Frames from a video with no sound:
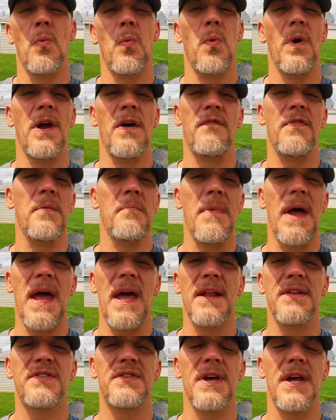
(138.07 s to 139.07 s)
If the
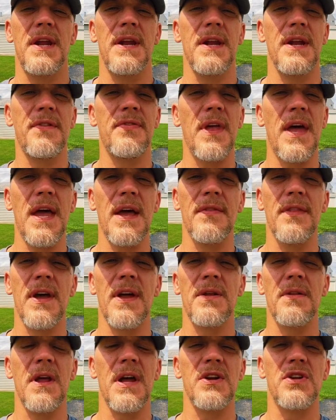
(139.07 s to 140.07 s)
man said anything
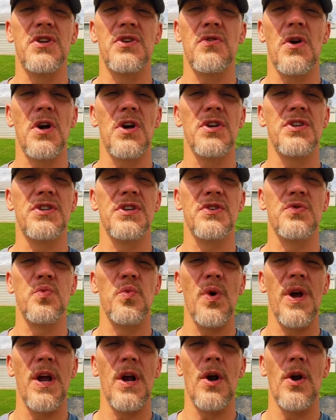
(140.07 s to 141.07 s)
that struck us as
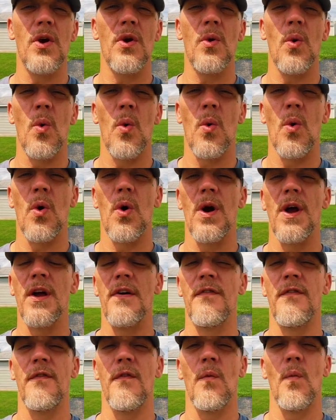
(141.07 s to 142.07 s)
weird, or
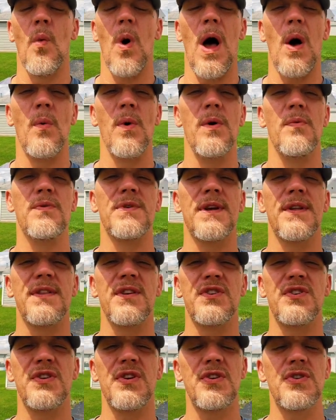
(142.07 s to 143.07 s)
if while we was at the
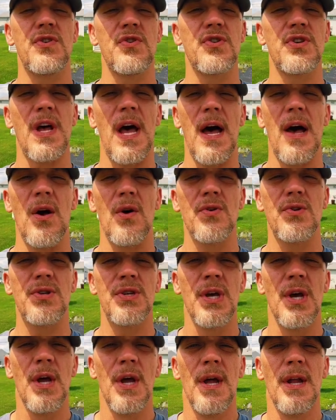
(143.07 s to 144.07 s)
sister's house,
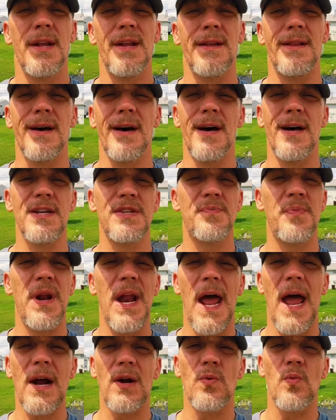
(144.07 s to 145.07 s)
did the husband
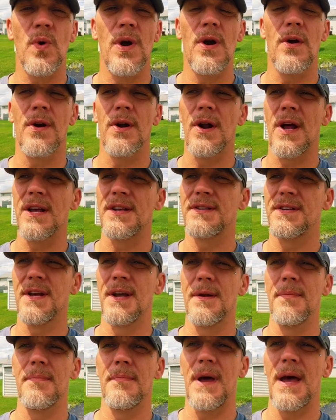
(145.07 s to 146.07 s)
act weird? And I
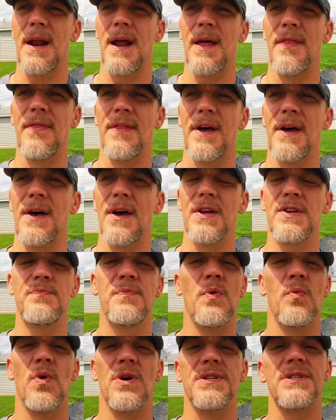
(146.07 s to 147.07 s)
said, "Man, the
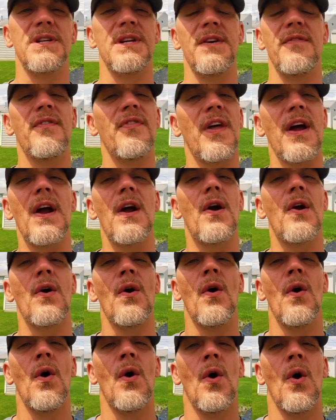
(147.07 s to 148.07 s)
husband wasn't even there
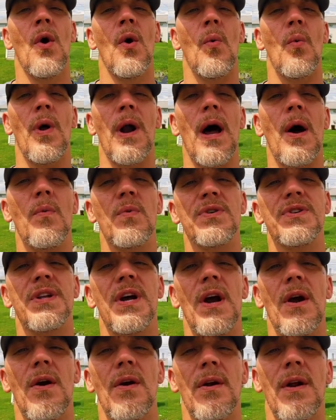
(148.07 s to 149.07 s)
when I was
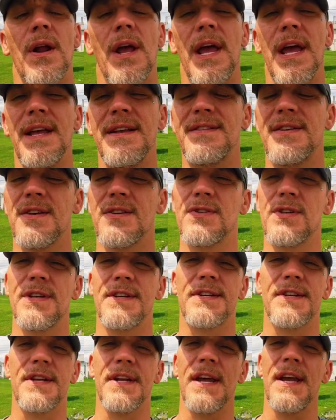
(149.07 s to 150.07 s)
there." He says,
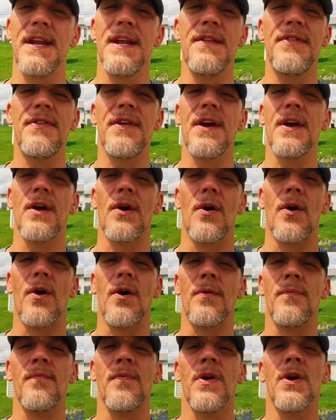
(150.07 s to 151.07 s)
"Listen, anything at
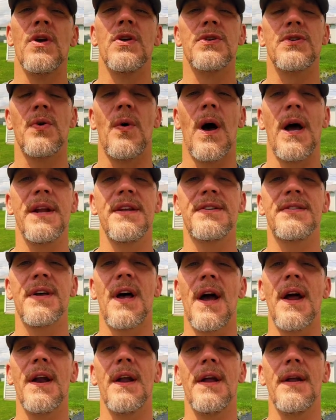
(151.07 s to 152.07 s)
all." So I
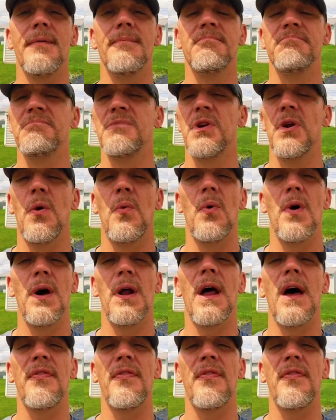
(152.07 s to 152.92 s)
decide, you know what?